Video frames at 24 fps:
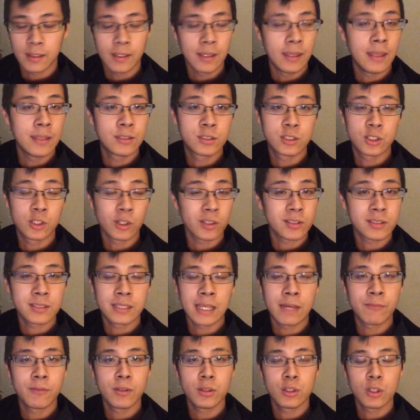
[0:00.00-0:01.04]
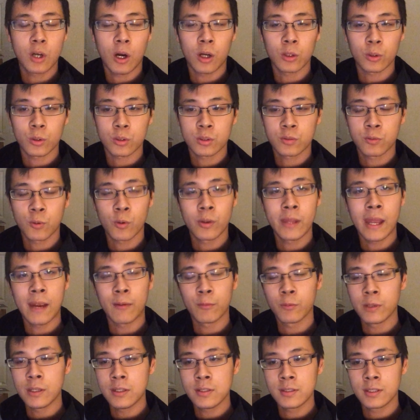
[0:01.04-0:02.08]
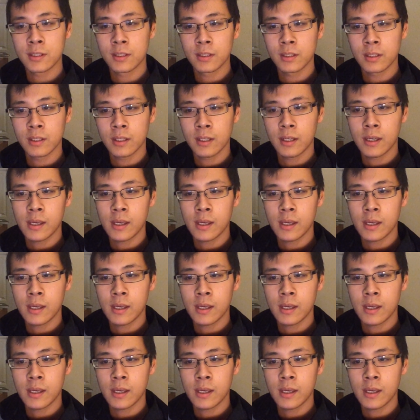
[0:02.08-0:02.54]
it's just $7 for that reason.